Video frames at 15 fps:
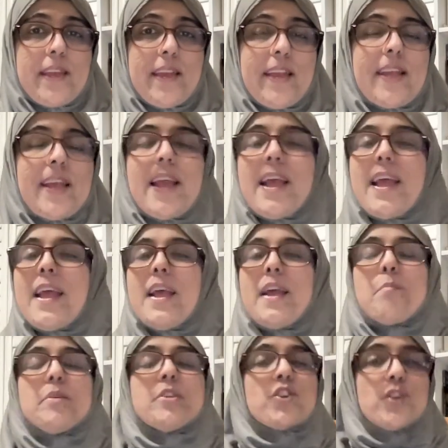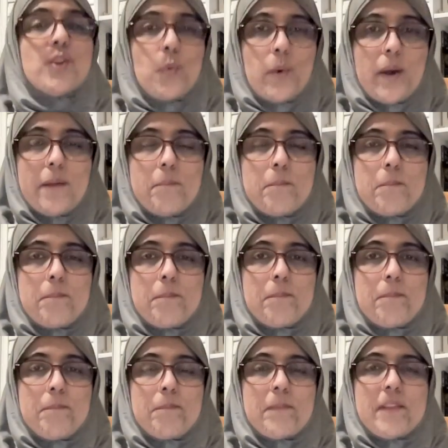Okay. But you know what?
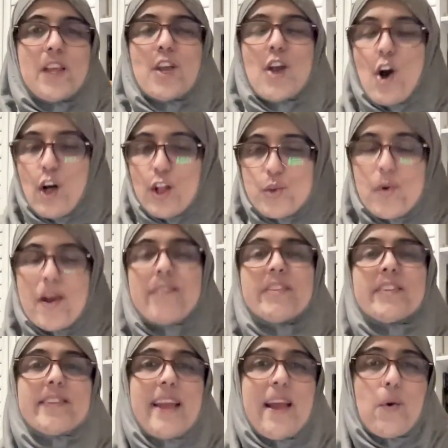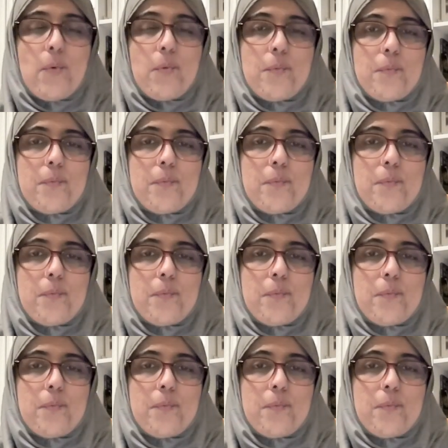All you have is now.